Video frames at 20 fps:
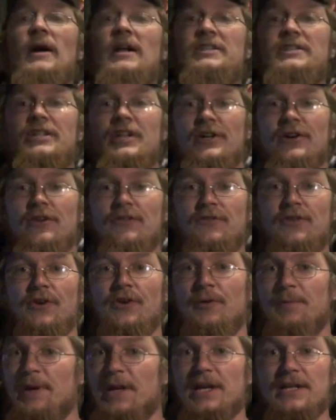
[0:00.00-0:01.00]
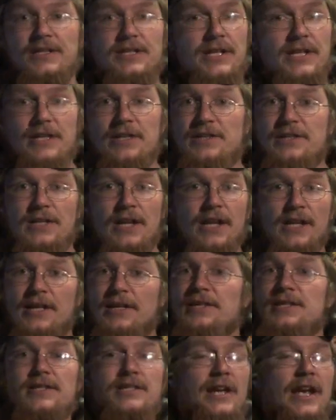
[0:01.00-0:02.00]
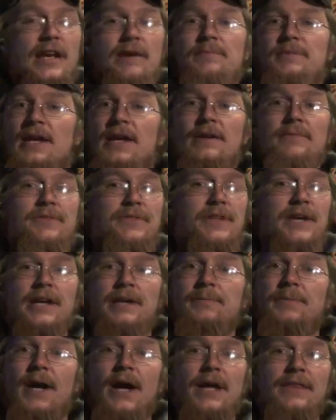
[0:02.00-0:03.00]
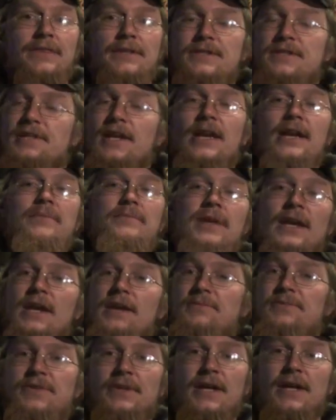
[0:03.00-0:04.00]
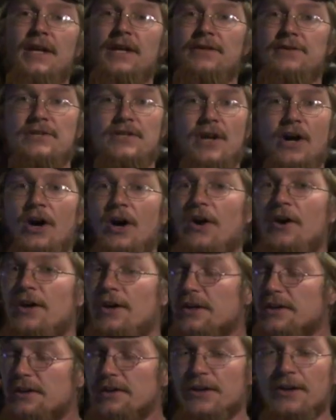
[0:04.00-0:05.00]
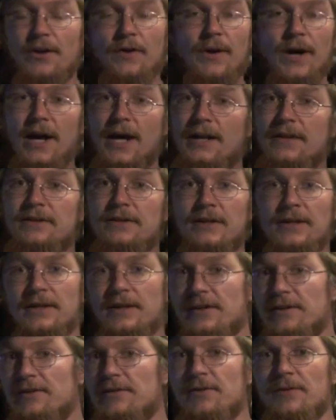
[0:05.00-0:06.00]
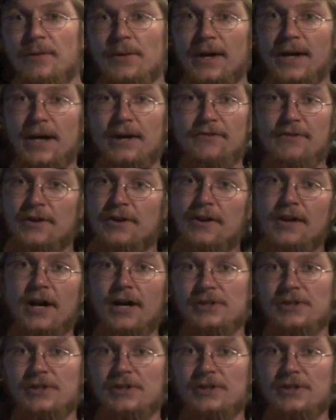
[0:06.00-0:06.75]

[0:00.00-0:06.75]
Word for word: Mike's a goof too because he's oh, thinking the same damn thing, bud, the same damn thing. So, you know what? Whatever.